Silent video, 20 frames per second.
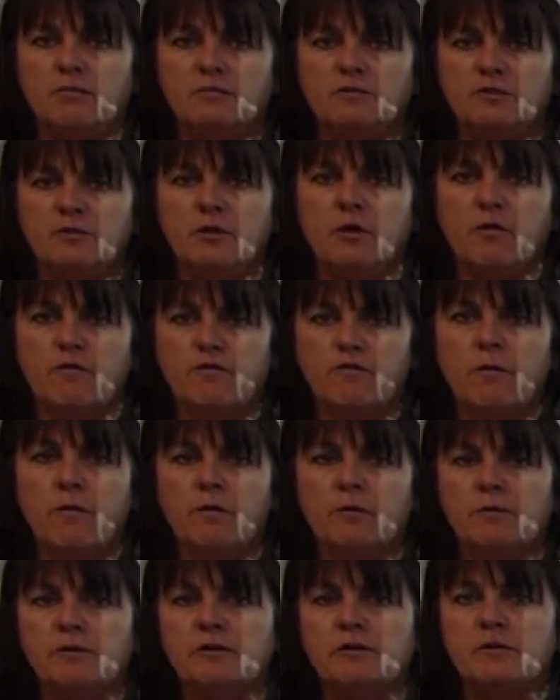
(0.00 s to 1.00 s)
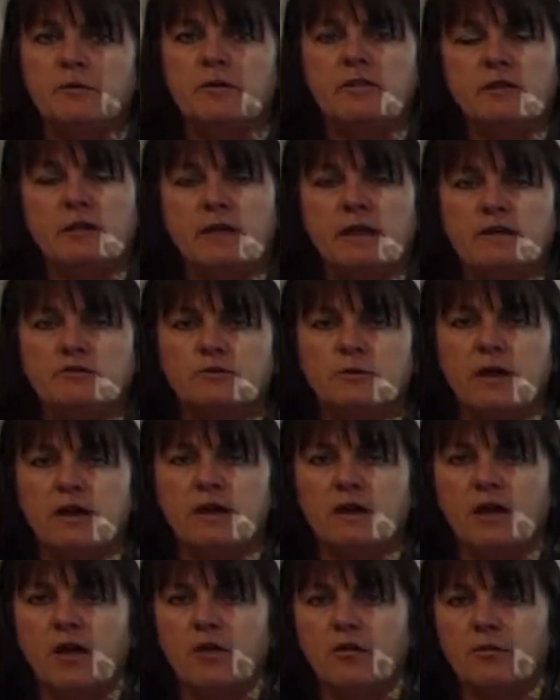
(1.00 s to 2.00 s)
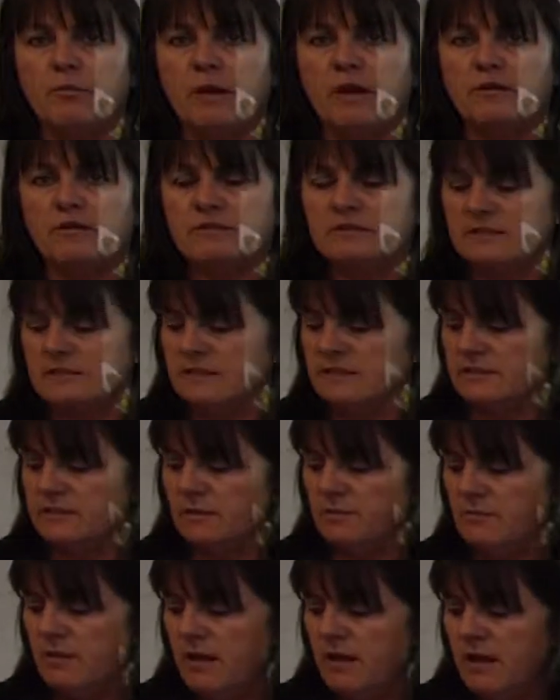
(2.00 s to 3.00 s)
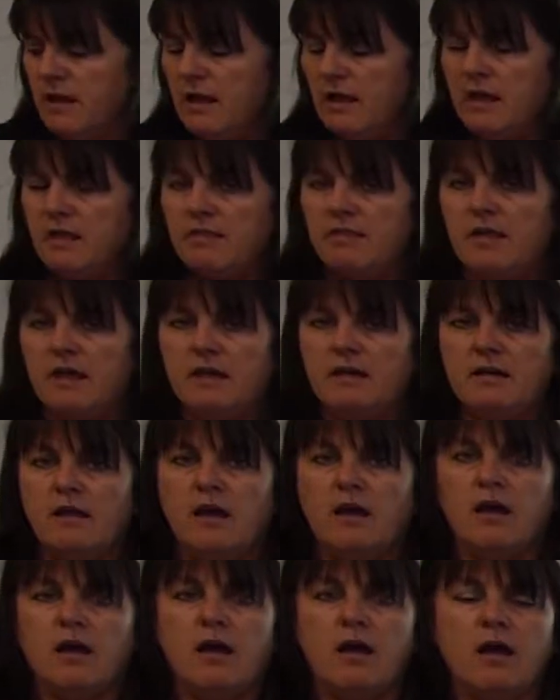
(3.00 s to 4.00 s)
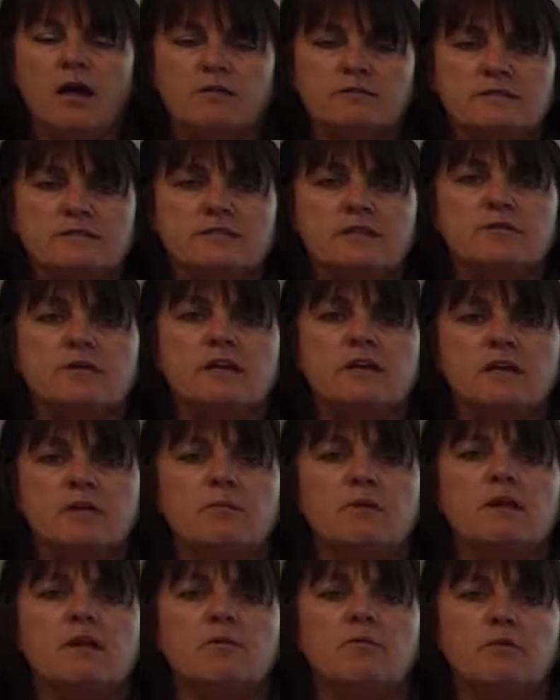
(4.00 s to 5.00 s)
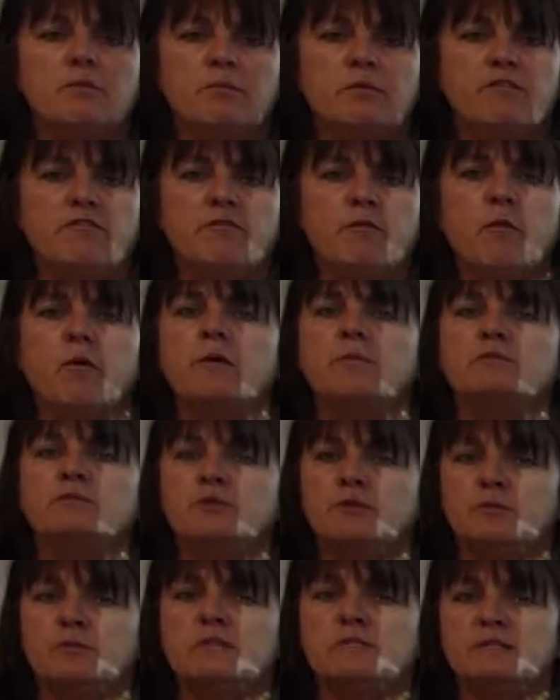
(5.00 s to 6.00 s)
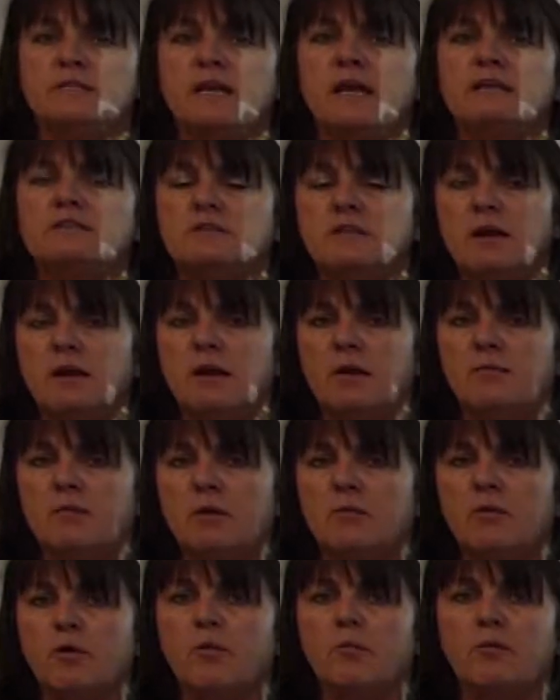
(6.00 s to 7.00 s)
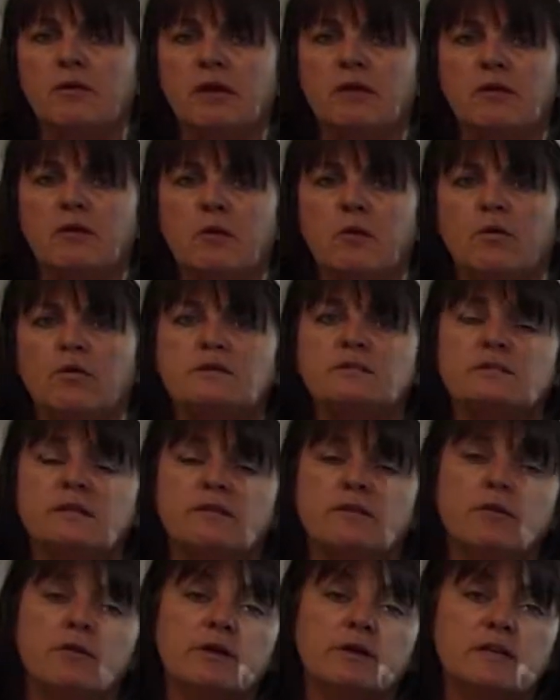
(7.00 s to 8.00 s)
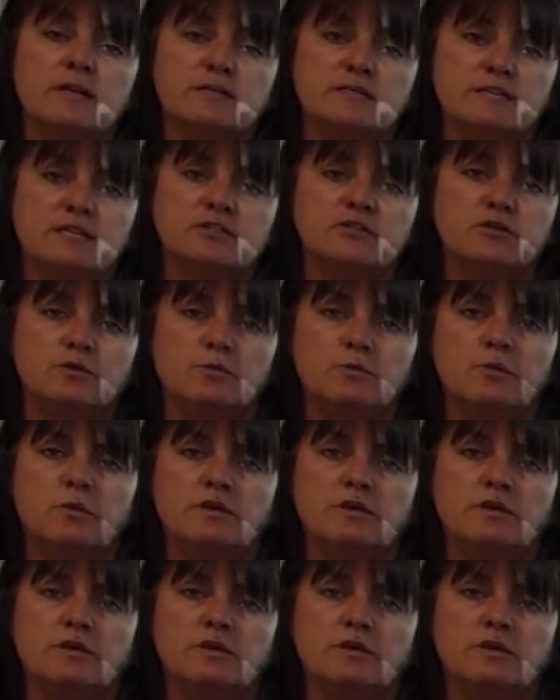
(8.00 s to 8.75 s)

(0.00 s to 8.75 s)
to go forward with an electronic health record system, then a steering committee would be formed who would set appropriate goals, and the organization